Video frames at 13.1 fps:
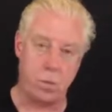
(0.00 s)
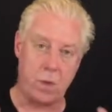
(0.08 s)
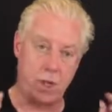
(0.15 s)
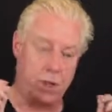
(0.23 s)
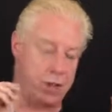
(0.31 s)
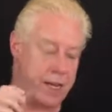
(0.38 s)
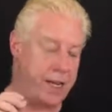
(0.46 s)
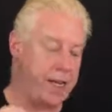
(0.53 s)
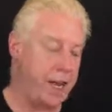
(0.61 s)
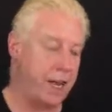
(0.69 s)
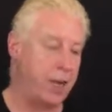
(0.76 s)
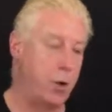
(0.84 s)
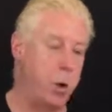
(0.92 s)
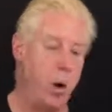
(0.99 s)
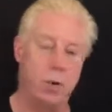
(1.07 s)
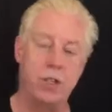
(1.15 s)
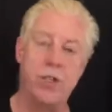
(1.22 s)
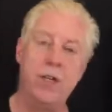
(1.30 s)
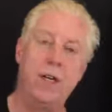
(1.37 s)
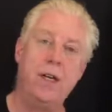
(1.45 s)
There's a
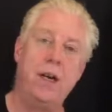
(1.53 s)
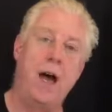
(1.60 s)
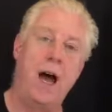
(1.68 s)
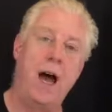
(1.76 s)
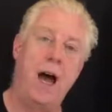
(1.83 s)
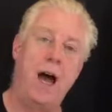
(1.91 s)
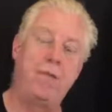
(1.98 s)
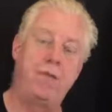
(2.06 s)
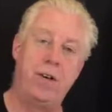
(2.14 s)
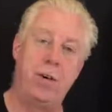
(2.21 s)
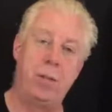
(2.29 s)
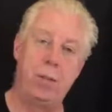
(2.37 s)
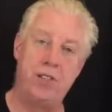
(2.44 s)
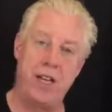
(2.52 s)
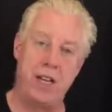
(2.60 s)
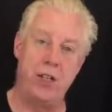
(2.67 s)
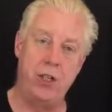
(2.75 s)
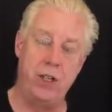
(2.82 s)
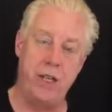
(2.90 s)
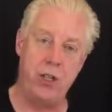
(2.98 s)
quote from
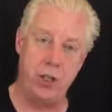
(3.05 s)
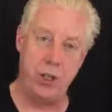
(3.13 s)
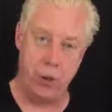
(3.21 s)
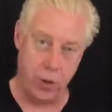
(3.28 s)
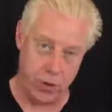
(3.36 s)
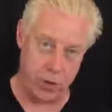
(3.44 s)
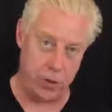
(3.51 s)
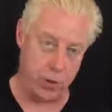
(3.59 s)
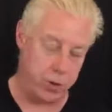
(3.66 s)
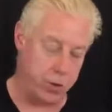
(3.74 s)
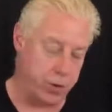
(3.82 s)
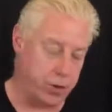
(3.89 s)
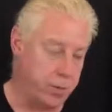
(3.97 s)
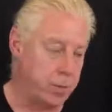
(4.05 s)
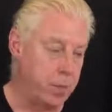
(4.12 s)
Patanjali's Yoga Sutras,